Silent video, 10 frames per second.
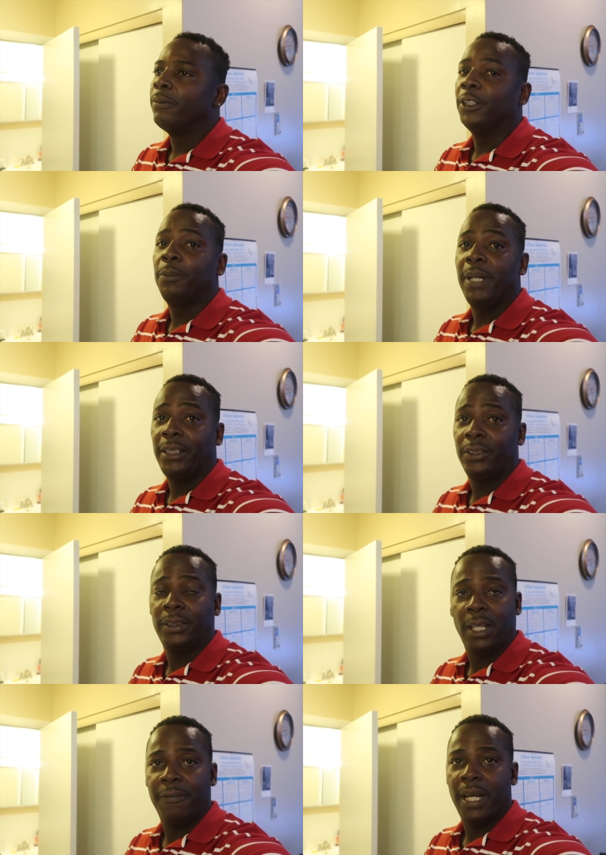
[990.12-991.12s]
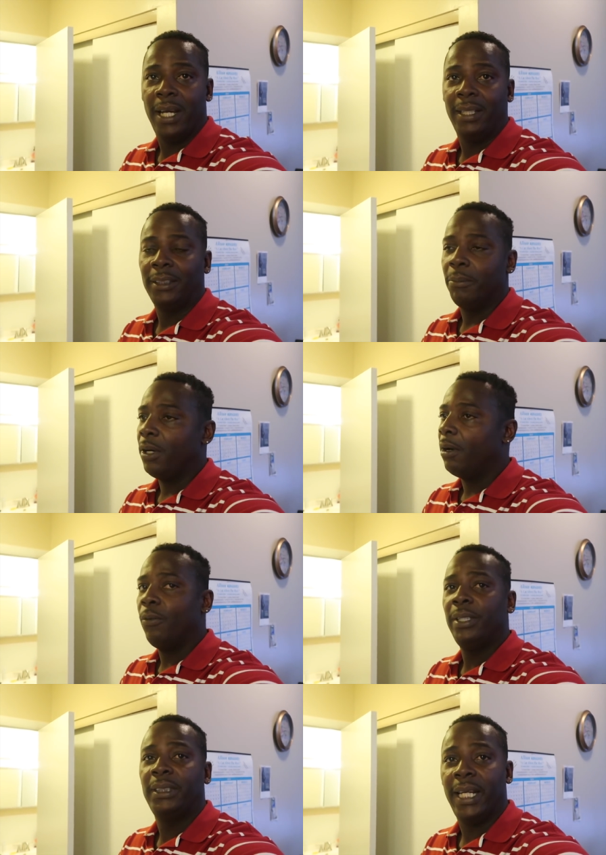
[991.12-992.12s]
Respect yourself, guys. I'm
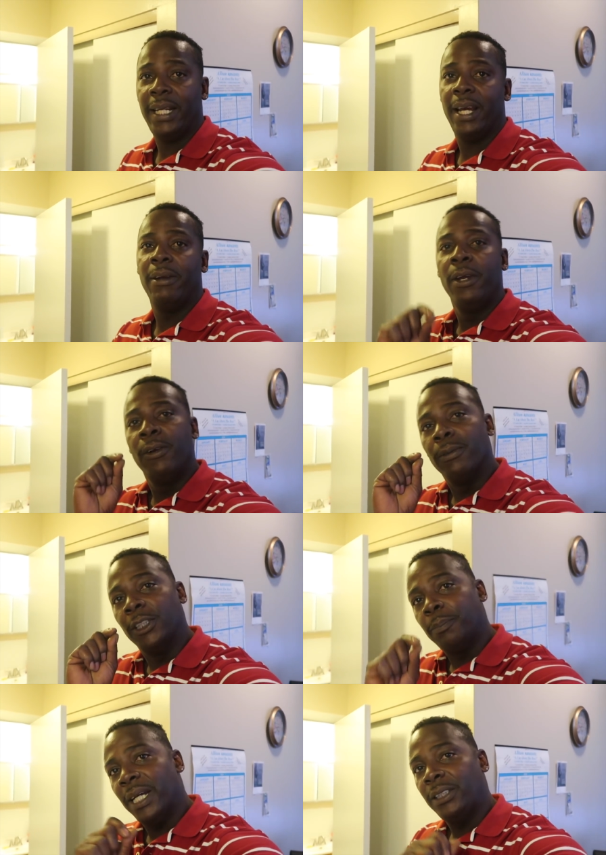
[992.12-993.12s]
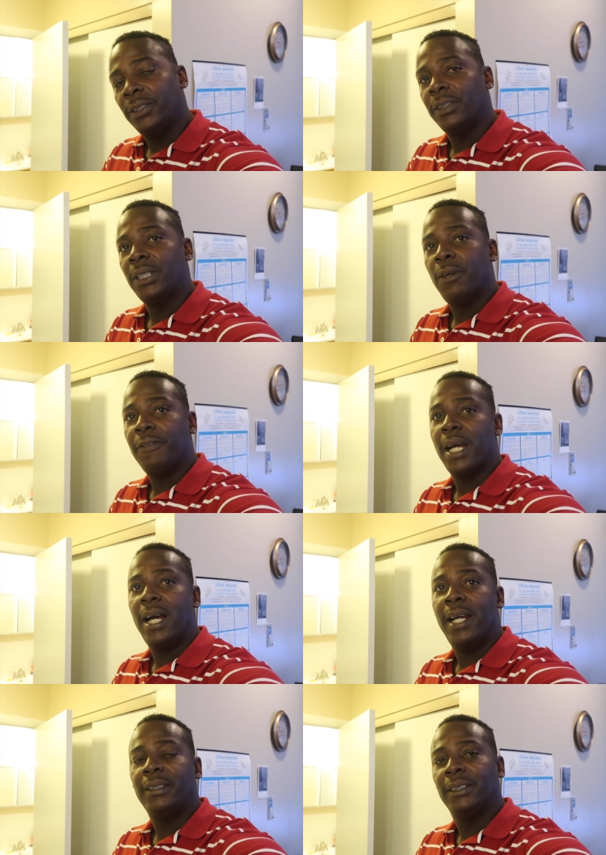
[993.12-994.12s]
always saying that. Respect yourself,
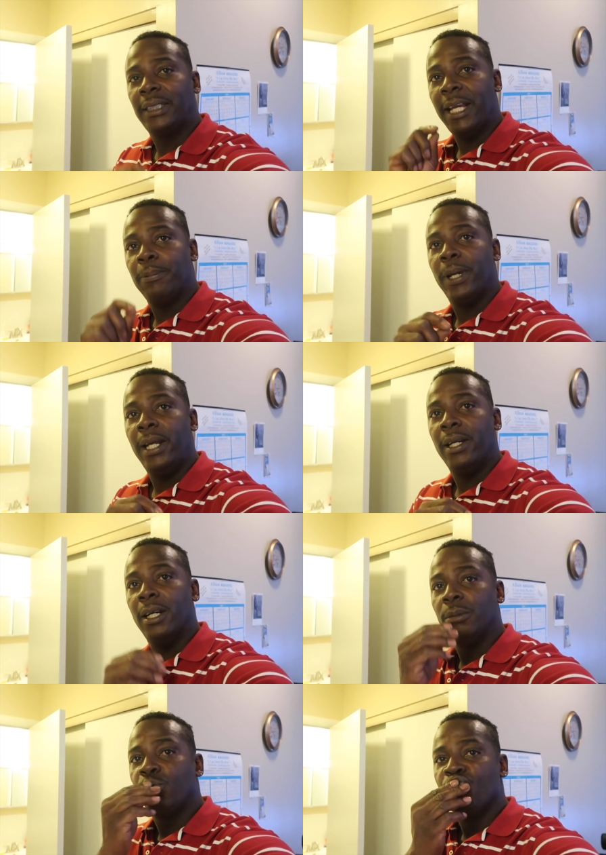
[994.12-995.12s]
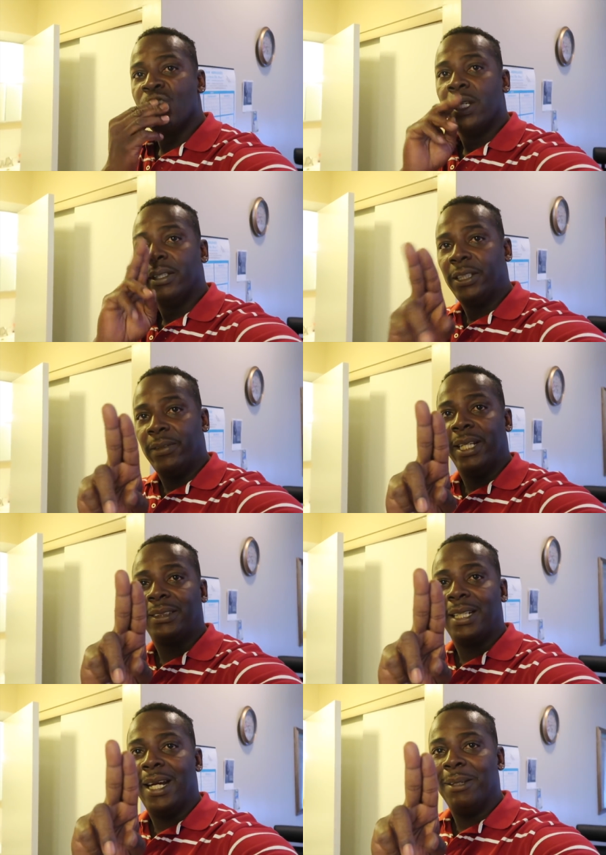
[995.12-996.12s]
guys. Stay prayed up. Until
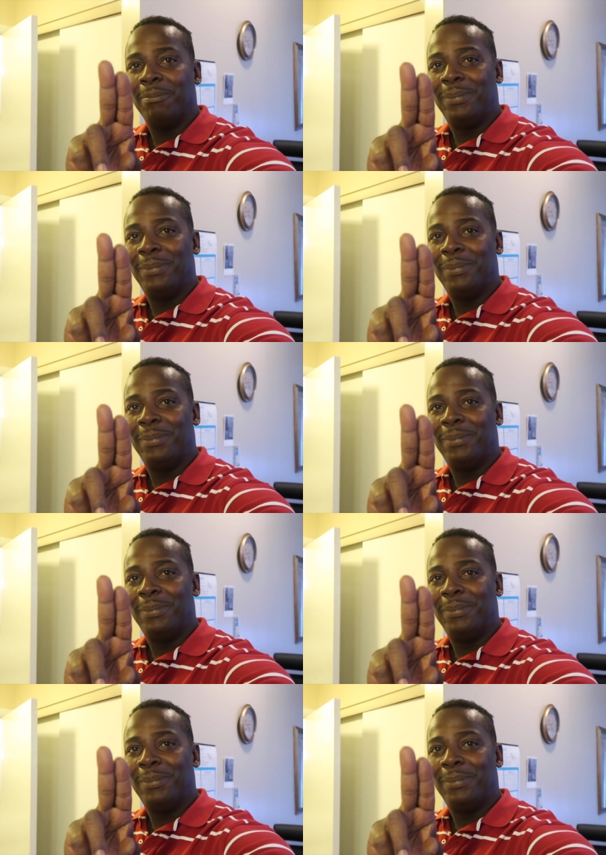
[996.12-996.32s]
next time,